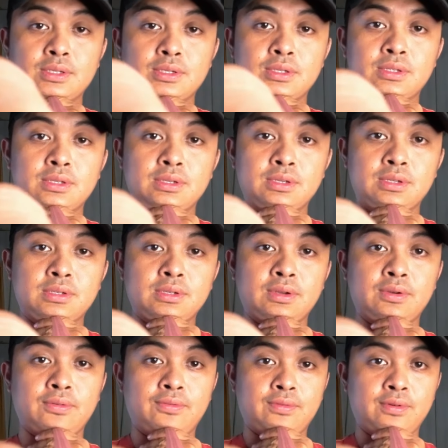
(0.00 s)
so this is
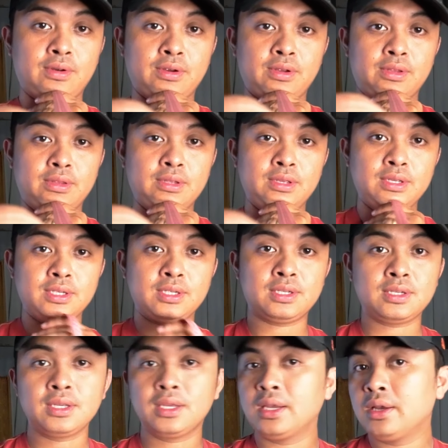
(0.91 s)
how far it
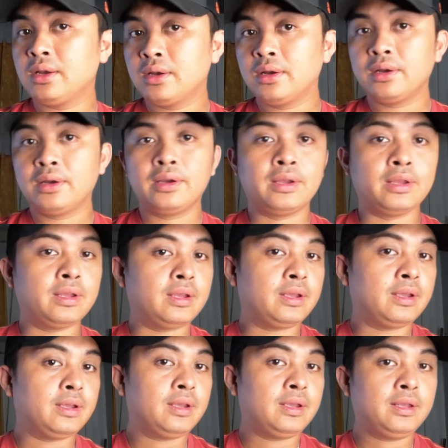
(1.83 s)
is,
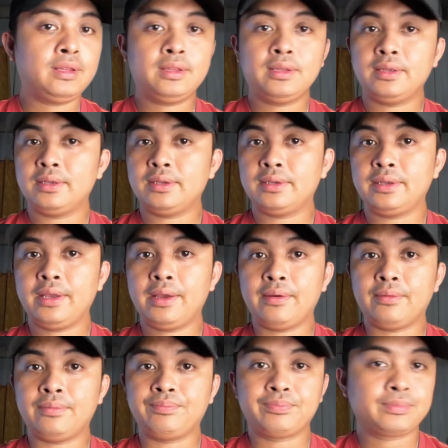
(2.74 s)
and yeah,
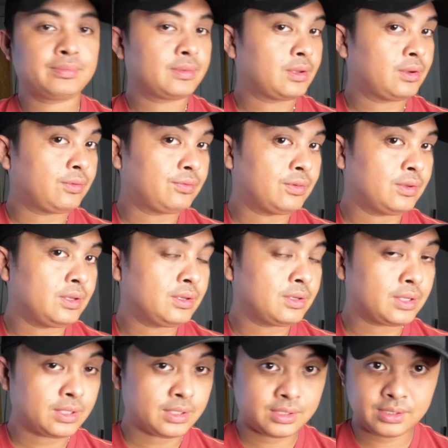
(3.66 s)
hopefully you
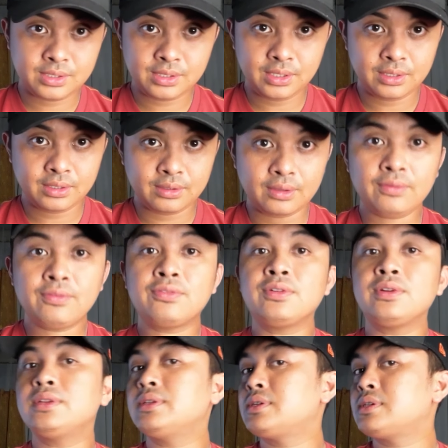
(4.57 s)
can see a
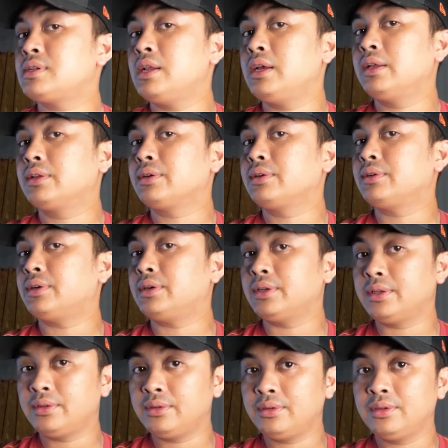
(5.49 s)
difference later
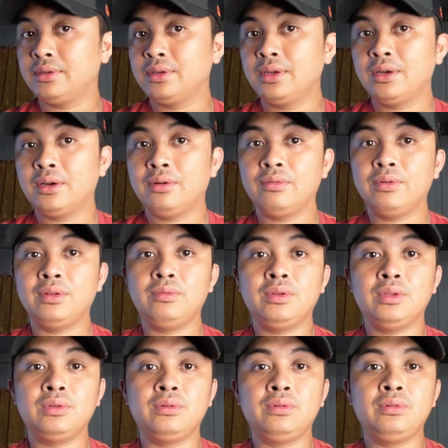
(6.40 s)
on when
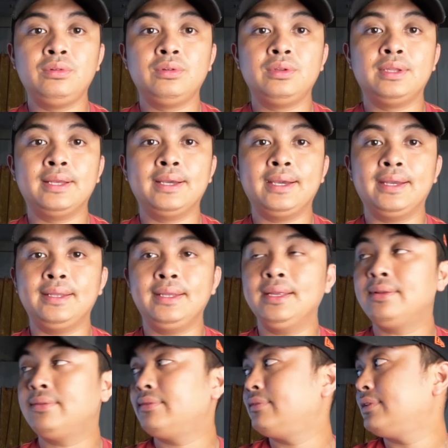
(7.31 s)
we do the
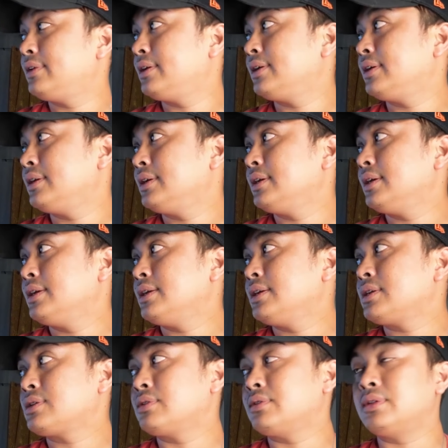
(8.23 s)
edit.
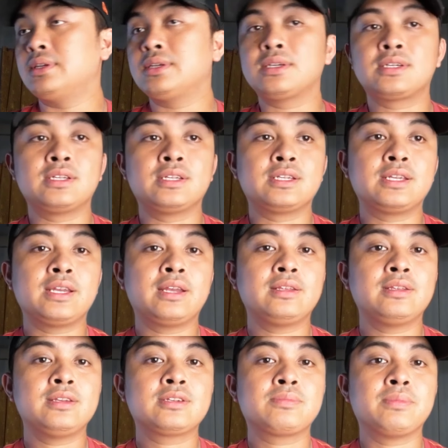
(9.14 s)
So this is a
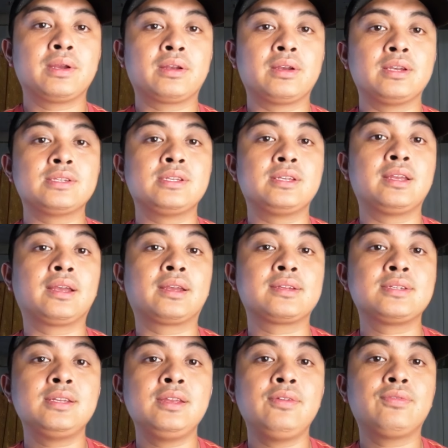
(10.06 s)
Sandisk MicroSD
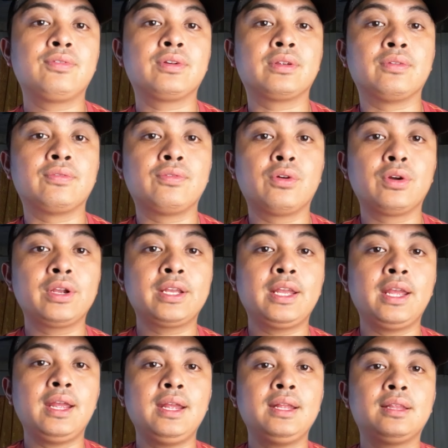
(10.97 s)
XC for the
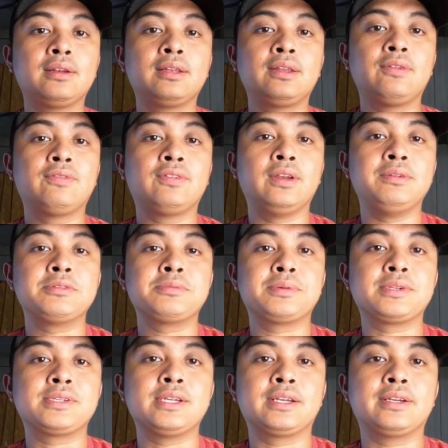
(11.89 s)
4K 30 frames
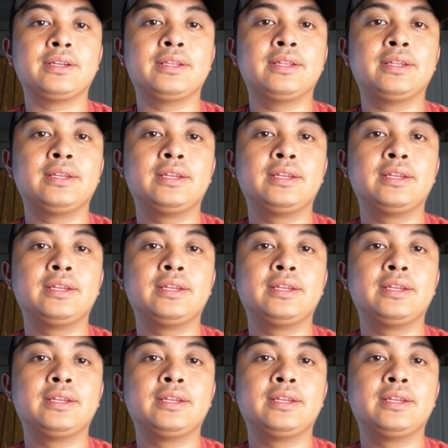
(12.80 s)
per second.